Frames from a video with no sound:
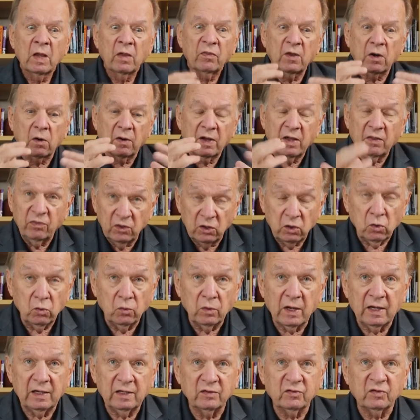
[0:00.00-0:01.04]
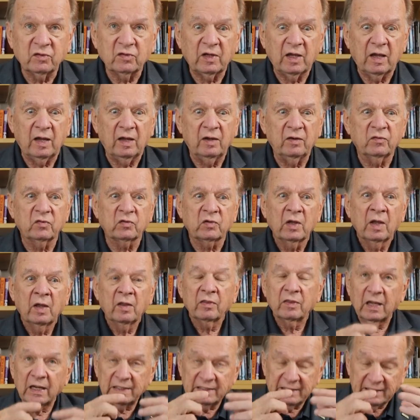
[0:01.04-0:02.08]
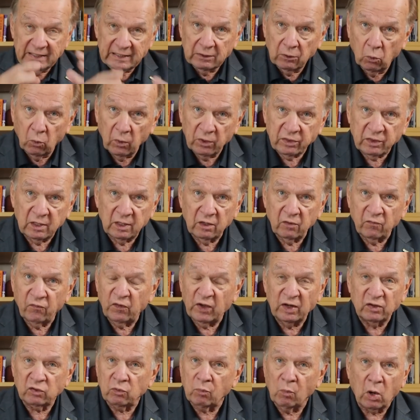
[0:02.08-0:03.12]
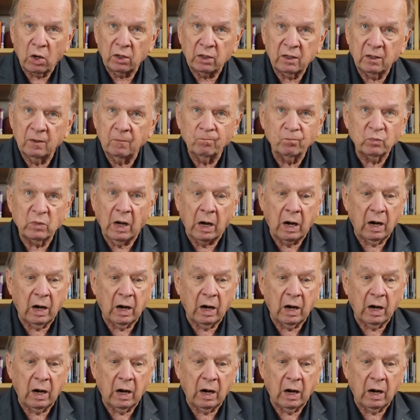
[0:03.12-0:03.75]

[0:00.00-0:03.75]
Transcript: They're in the United States. They deal with the defense market.